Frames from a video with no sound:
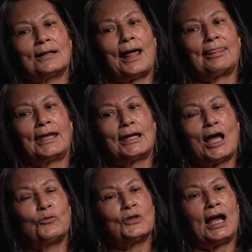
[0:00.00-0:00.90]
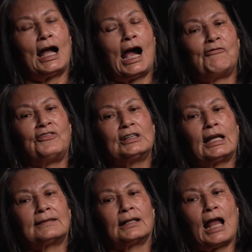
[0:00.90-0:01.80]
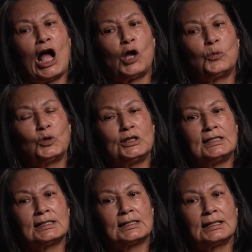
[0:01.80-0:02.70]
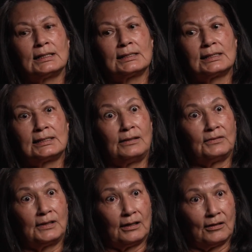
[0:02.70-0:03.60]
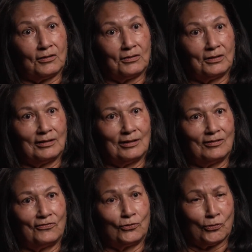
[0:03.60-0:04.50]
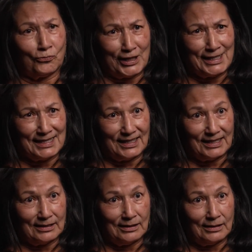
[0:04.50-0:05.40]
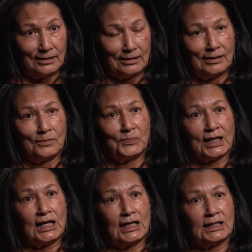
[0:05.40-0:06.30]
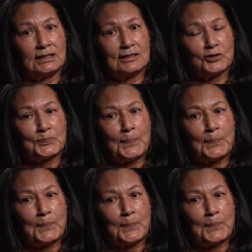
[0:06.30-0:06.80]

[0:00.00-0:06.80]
I think I feel like that I was sent there for a reason, because